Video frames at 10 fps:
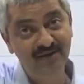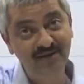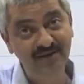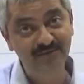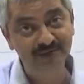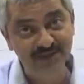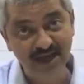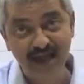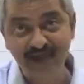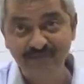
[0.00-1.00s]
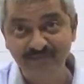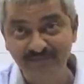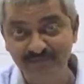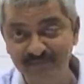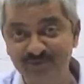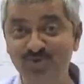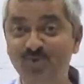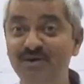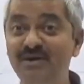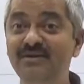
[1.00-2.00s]
every time.
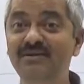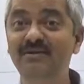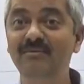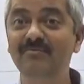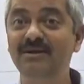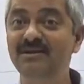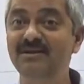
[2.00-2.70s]
So, but